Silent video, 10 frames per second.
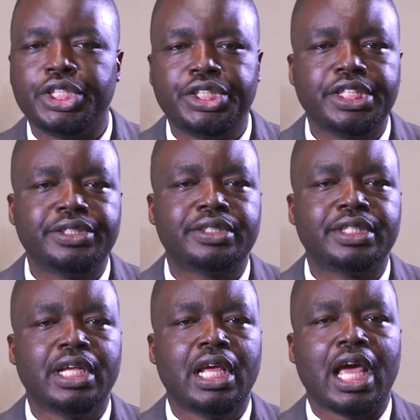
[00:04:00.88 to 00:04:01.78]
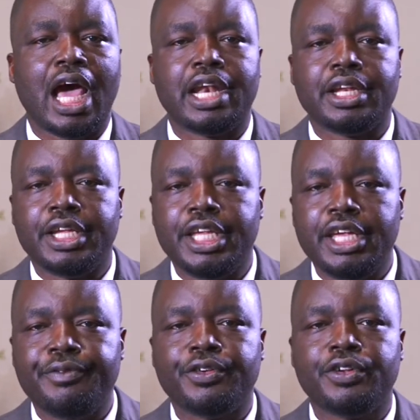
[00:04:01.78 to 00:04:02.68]
riches and
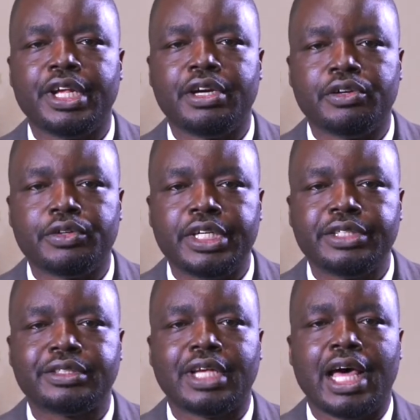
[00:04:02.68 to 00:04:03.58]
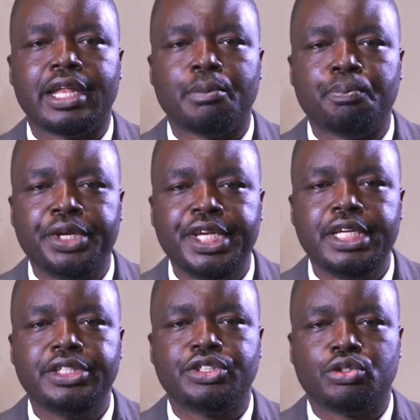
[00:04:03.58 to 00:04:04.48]
give you the grace and the
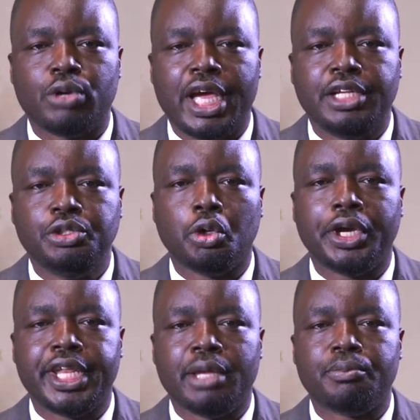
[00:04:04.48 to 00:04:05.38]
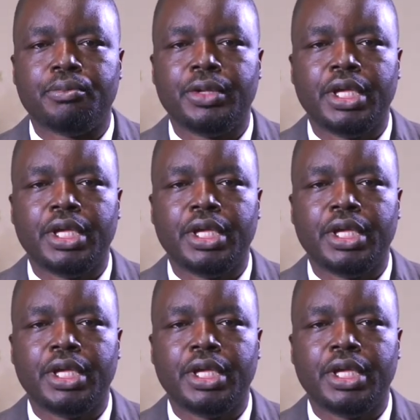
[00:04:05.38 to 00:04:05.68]
peace to enjoy them.